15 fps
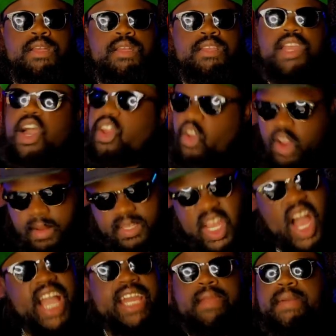Y'all know what I'm
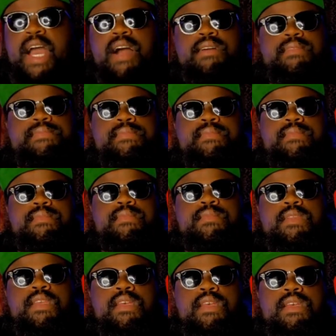talking about.
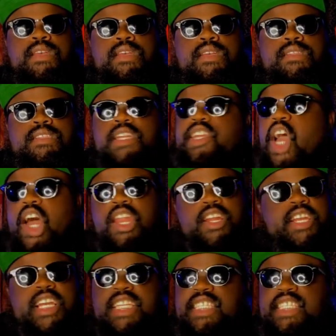The dollar doesn't